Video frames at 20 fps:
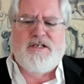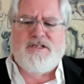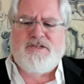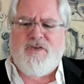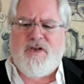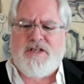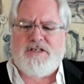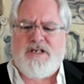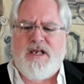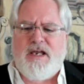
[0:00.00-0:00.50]

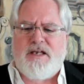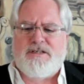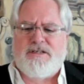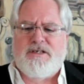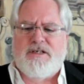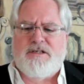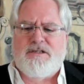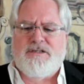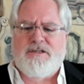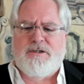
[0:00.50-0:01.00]

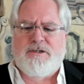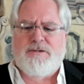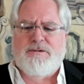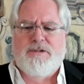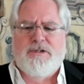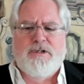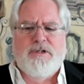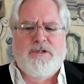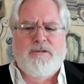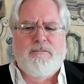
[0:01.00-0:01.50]
fantastic. So
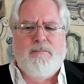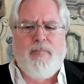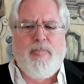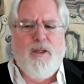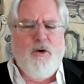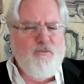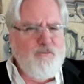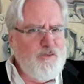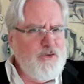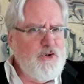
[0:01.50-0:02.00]

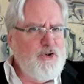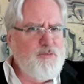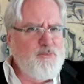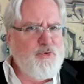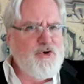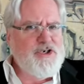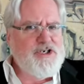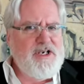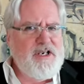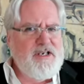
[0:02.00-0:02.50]
hopefully you
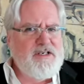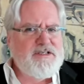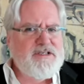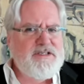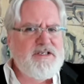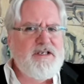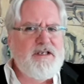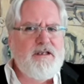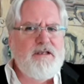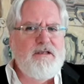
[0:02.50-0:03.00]
appreciate
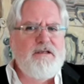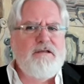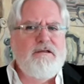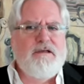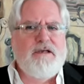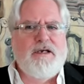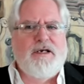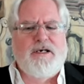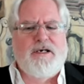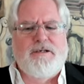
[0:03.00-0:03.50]

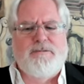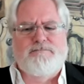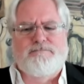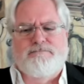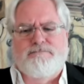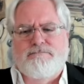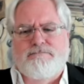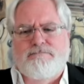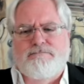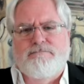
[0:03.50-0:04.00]
seeing
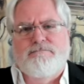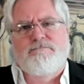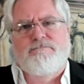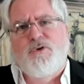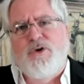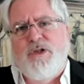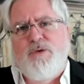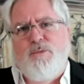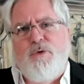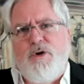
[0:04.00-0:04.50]

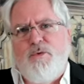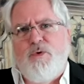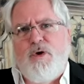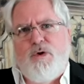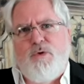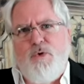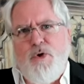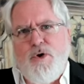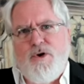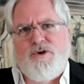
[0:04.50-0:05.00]
really what a
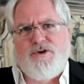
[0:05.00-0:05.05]
recruiter